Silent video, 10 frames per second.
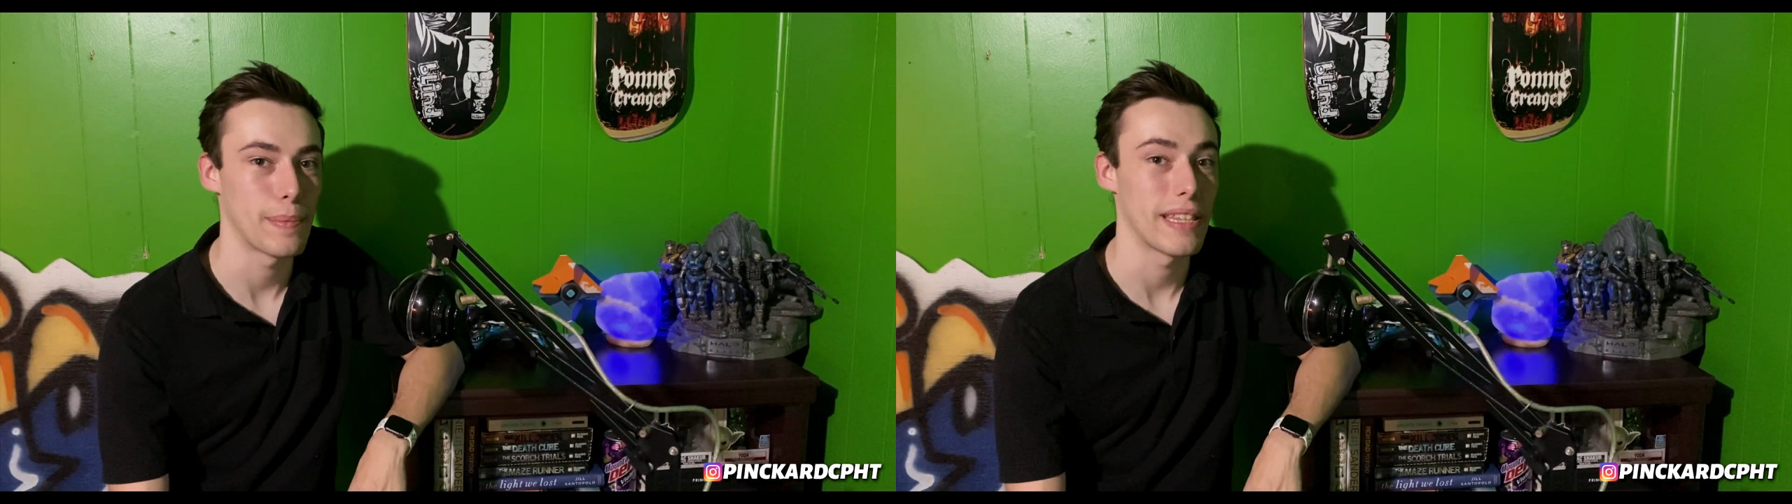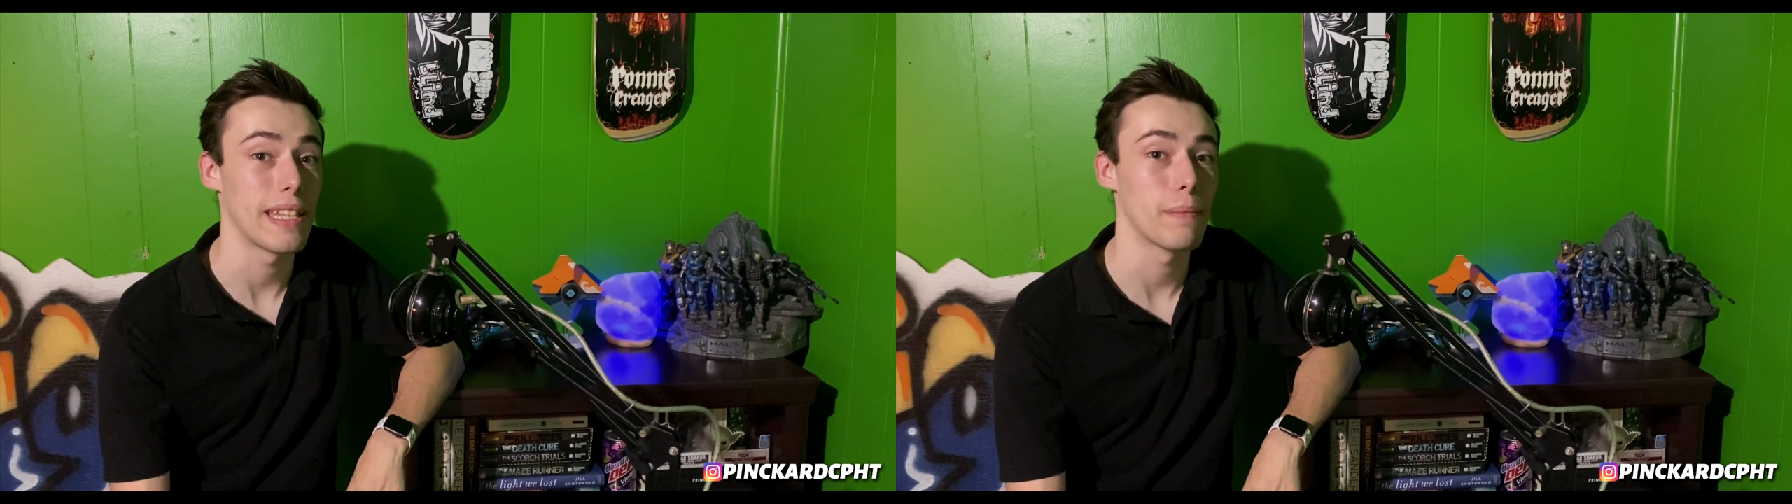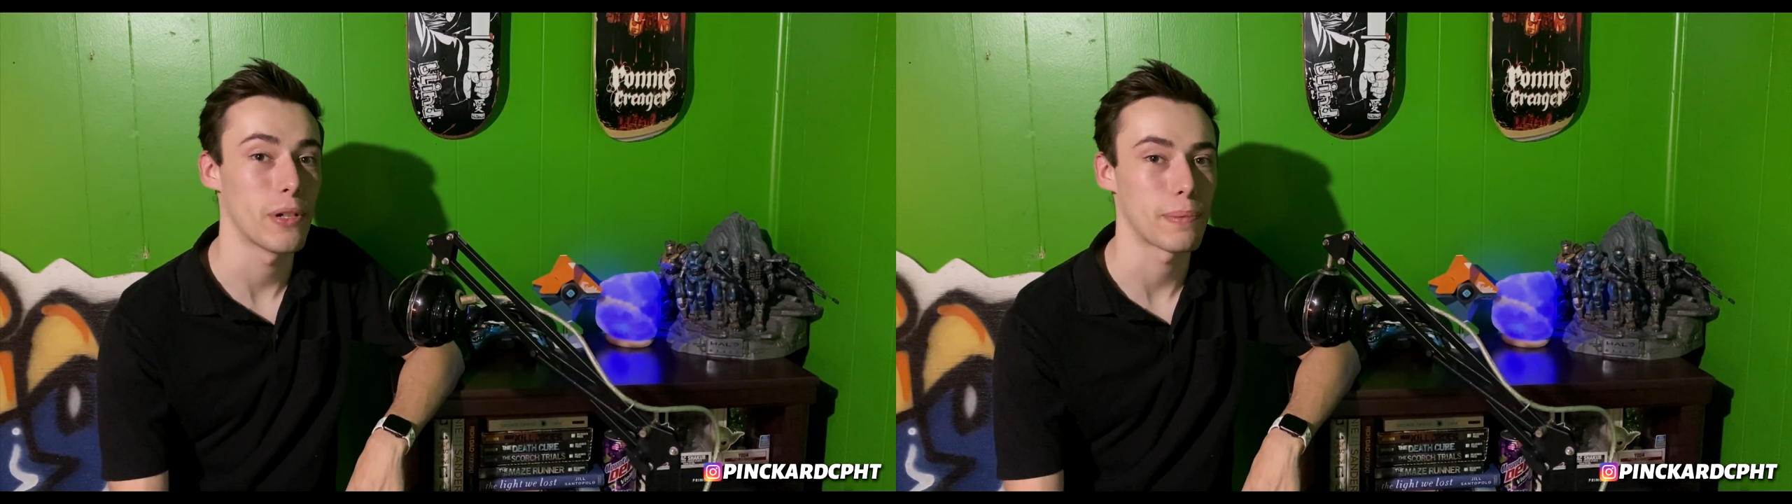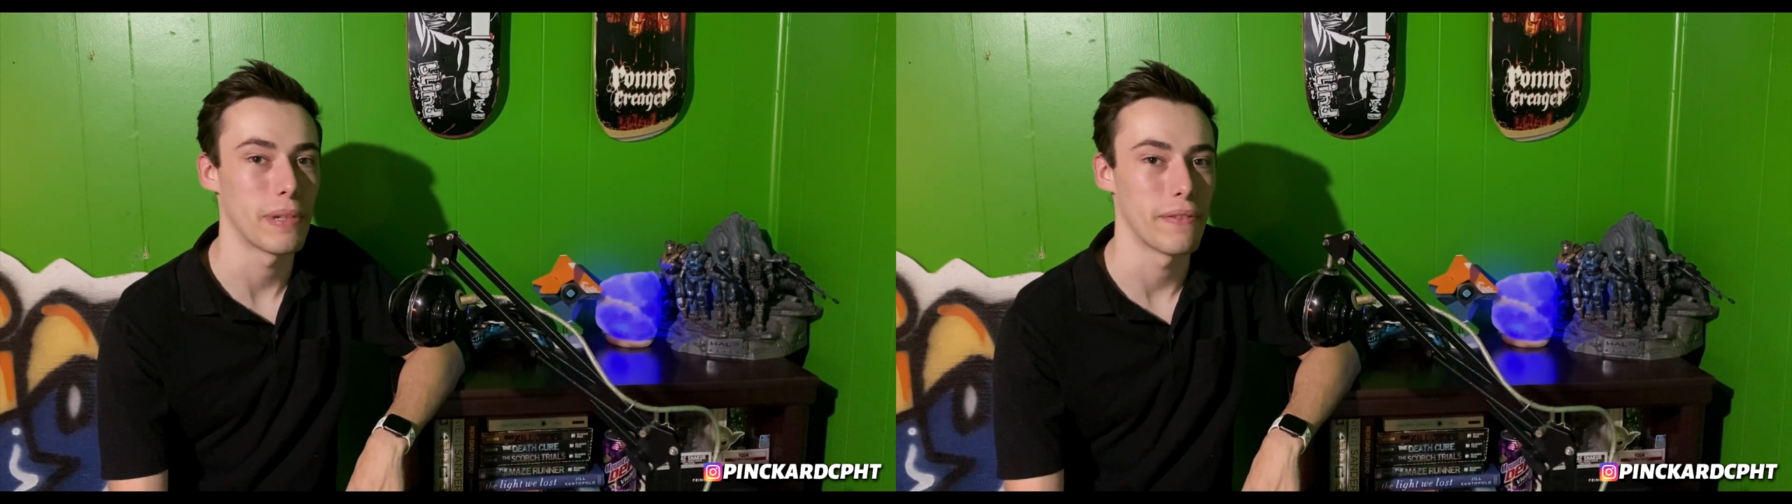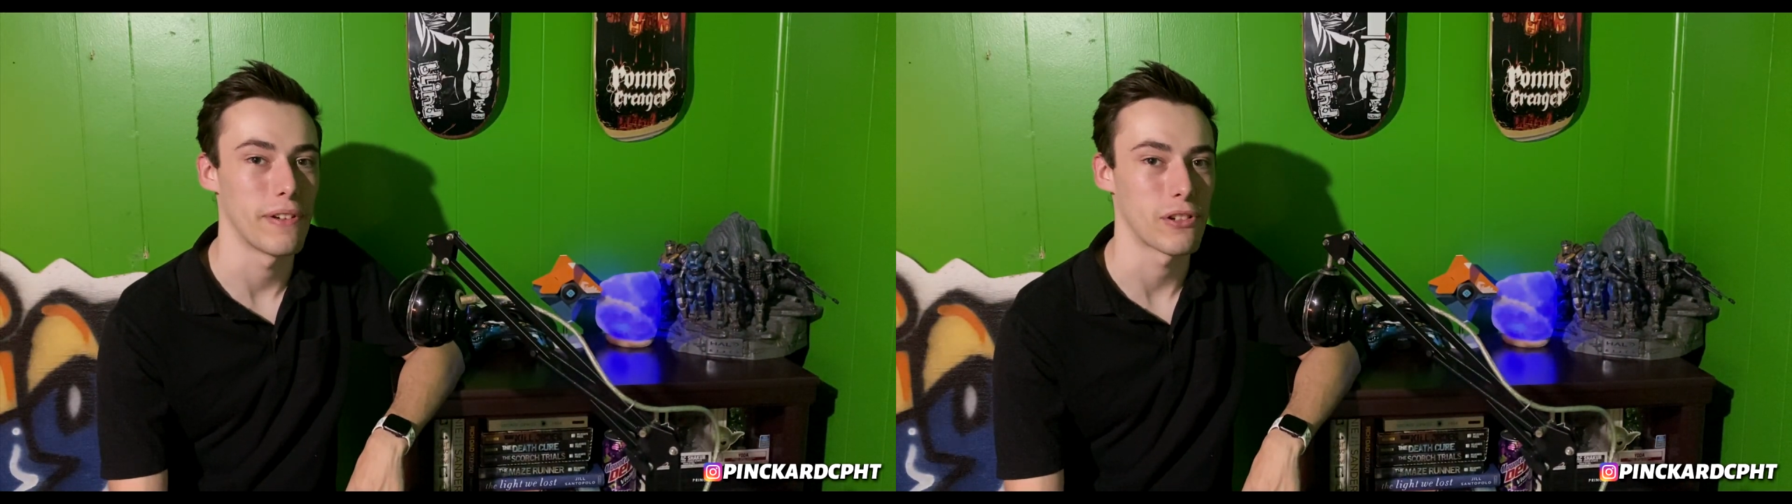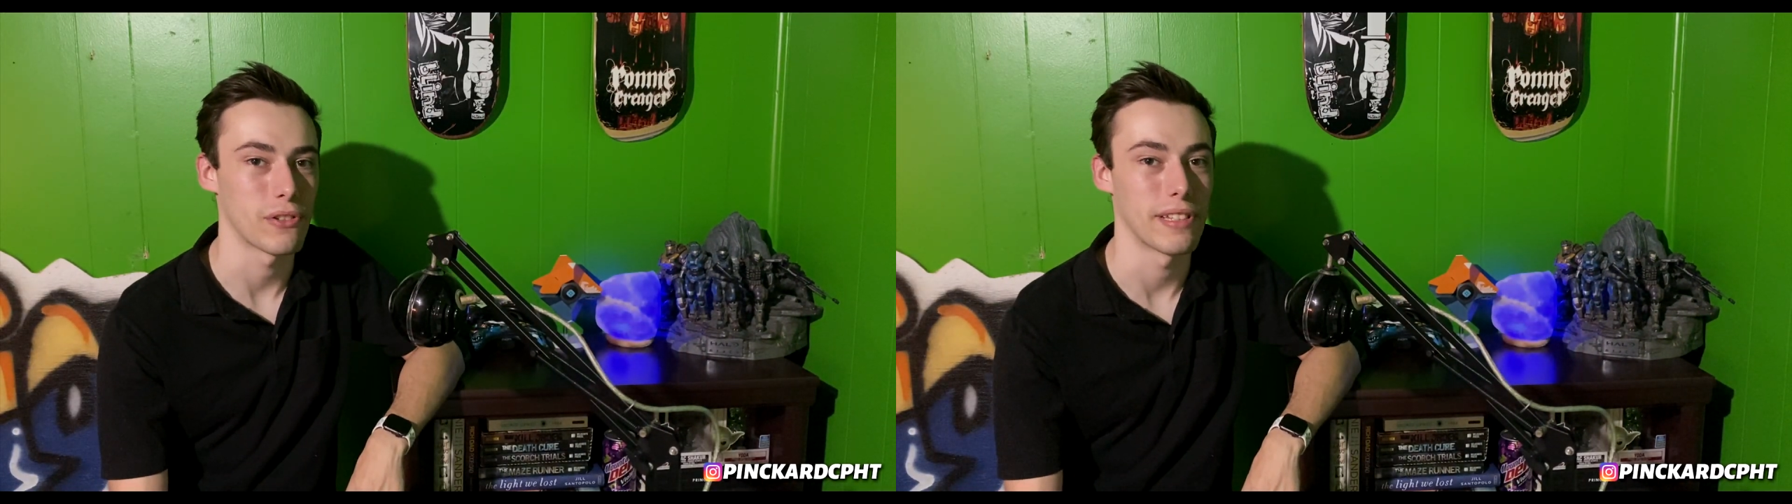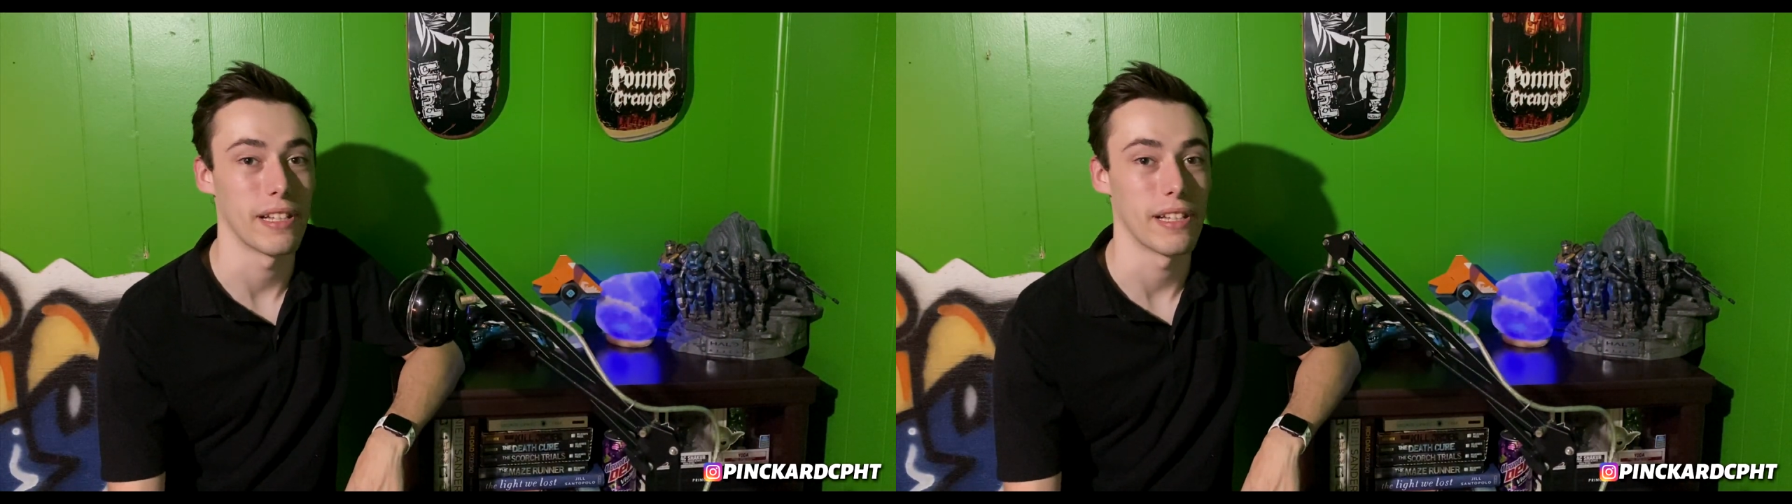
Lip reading: to be the most beneficial to